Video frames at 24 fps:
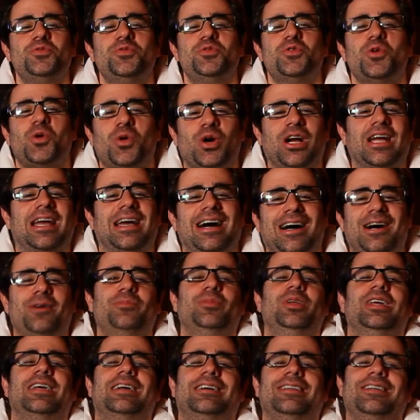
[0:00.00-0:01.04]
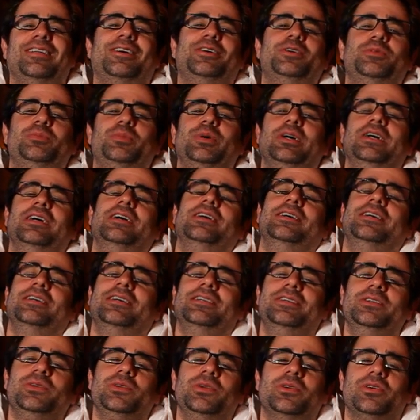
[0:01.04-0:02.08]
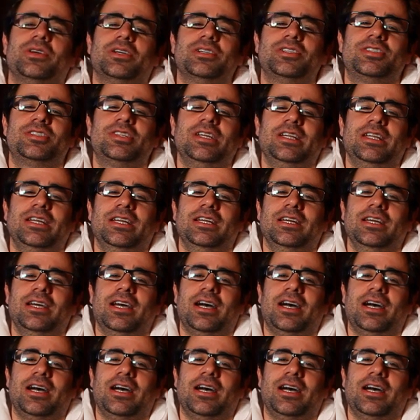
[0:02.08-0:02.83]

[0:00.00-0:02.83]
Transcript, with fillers: York Comedy Club in New York City.